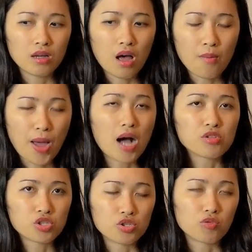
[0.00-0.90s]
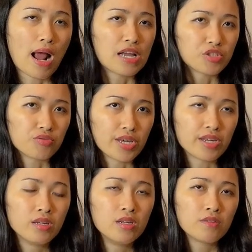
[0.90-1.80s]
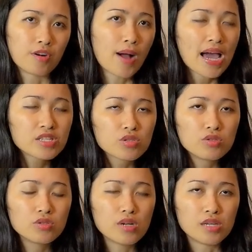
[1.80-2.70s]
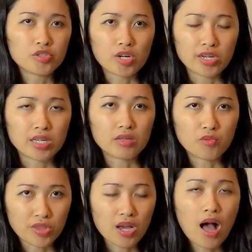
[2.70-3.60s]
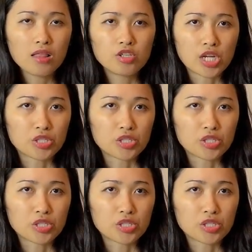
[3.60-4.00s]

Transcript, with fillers: about to graduate from high school and starting with college.